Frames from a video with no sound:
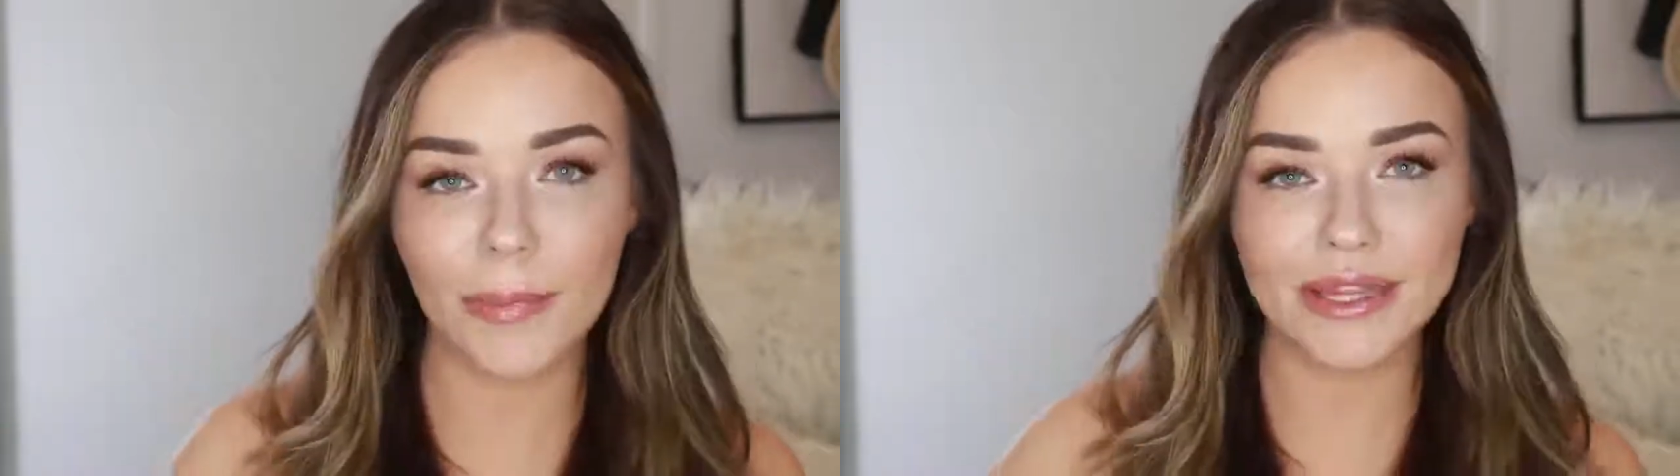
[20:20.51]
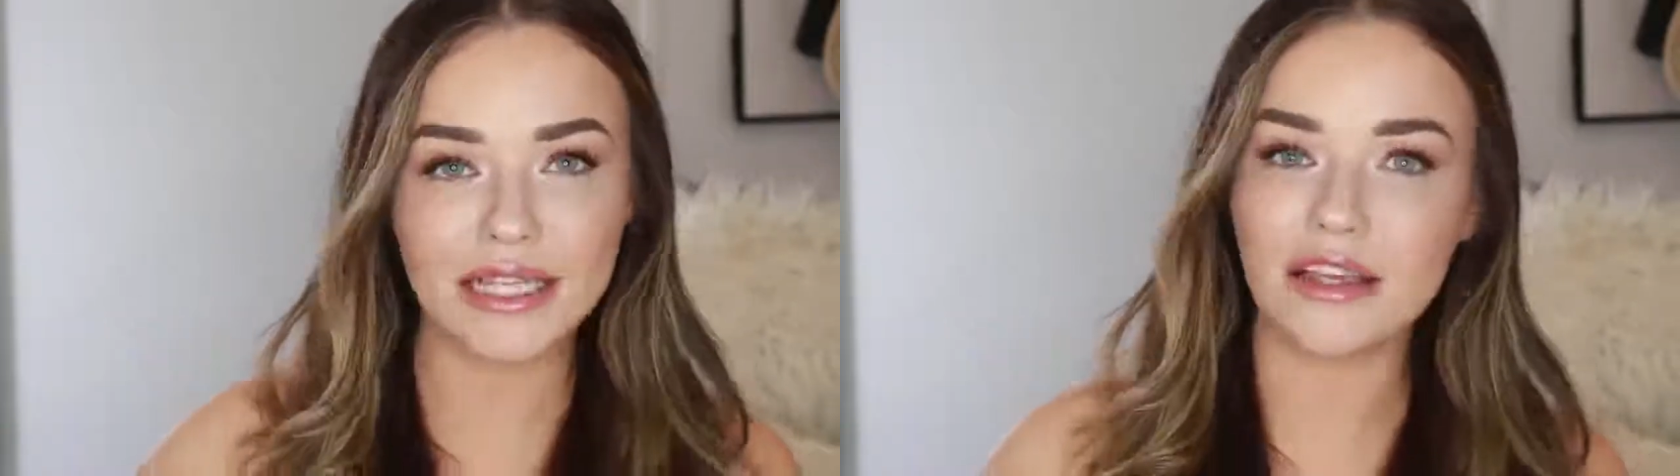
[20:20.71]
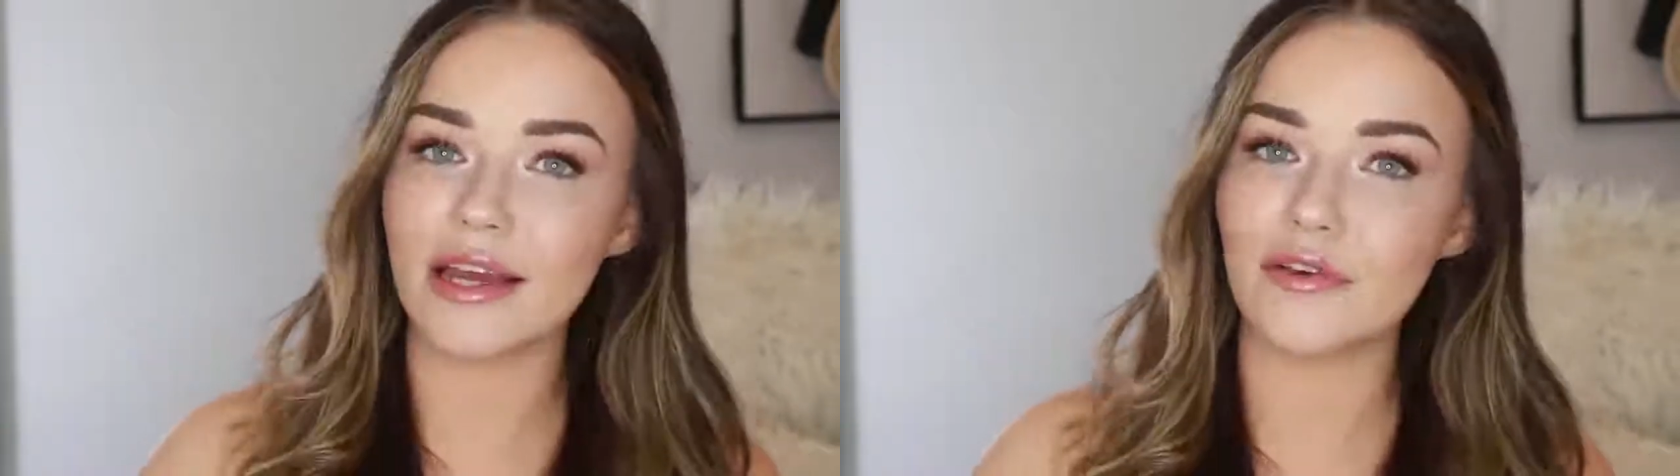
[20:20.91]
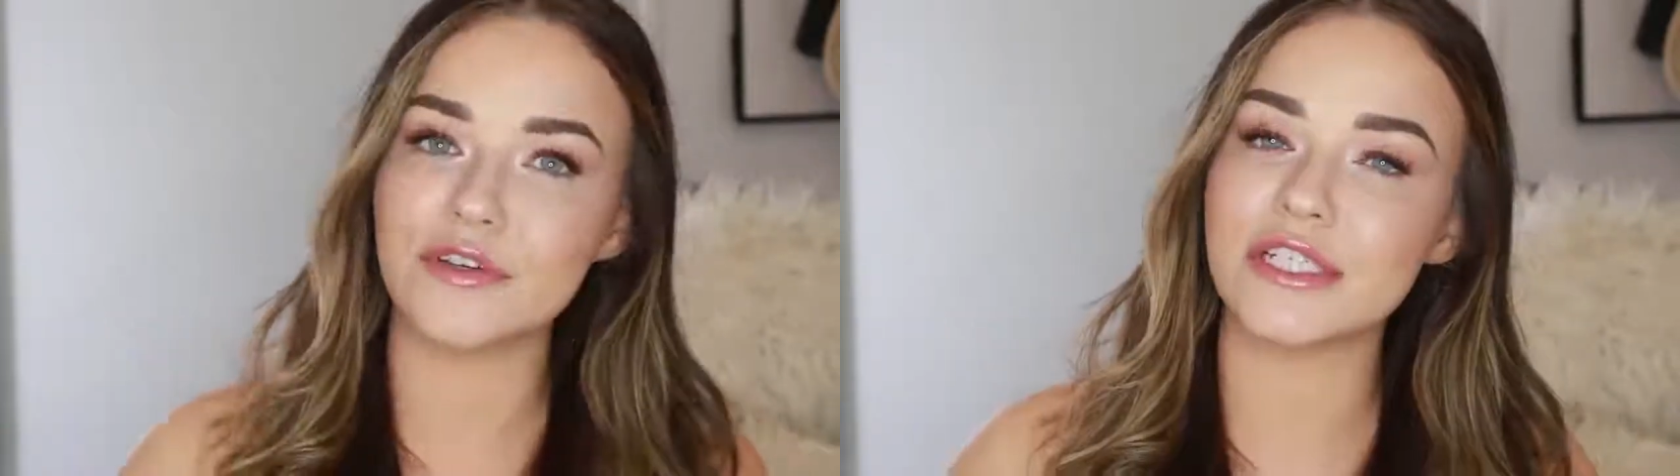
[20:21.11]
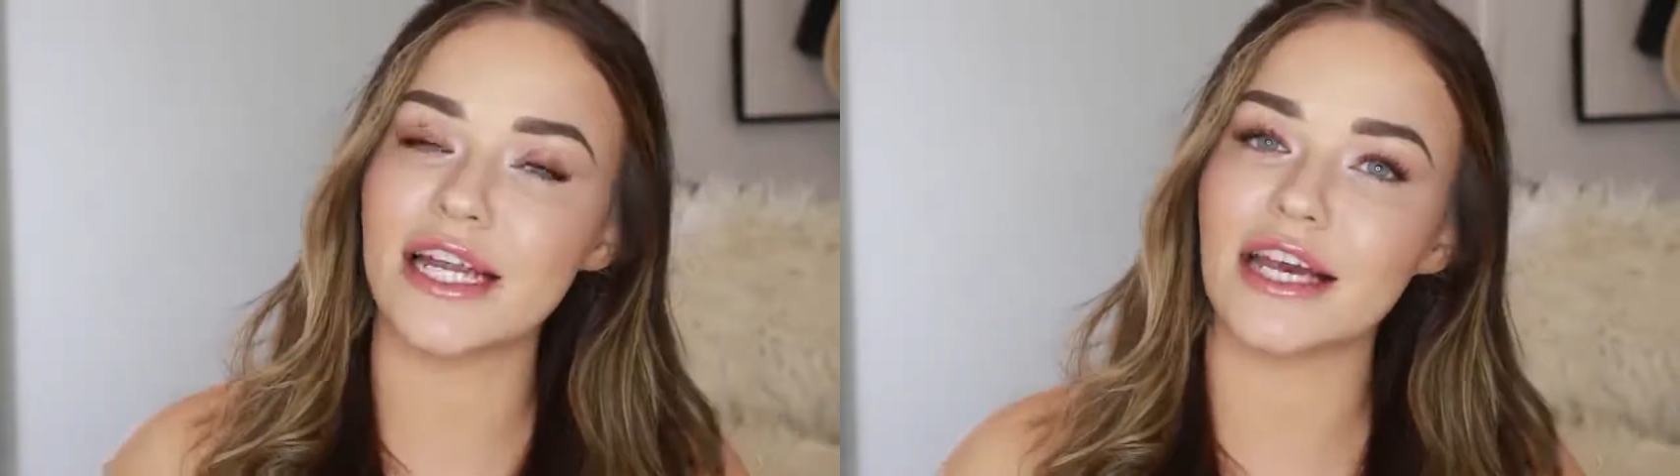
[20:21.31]
But that's all I have
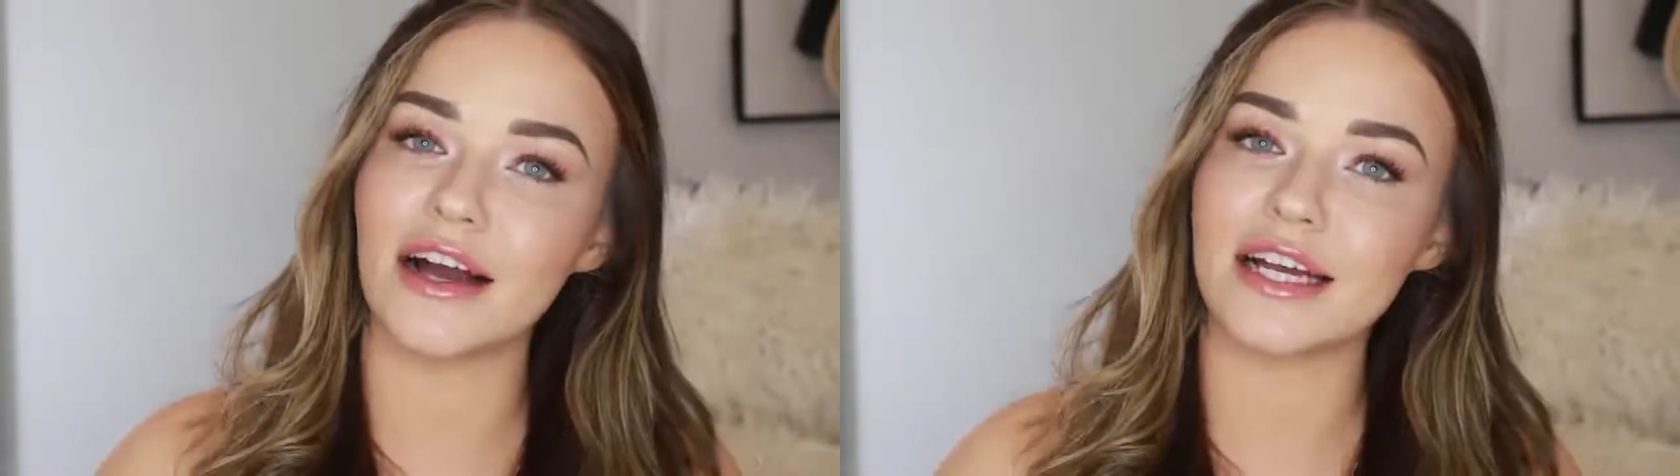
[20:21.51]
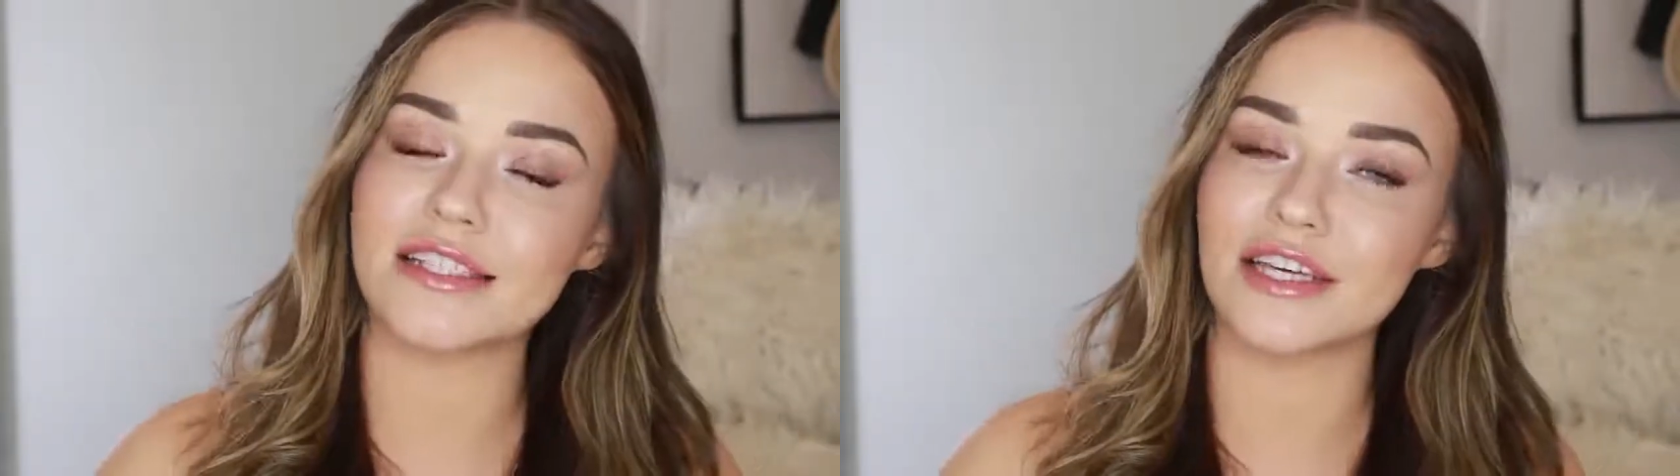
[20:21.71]
for you today, guys.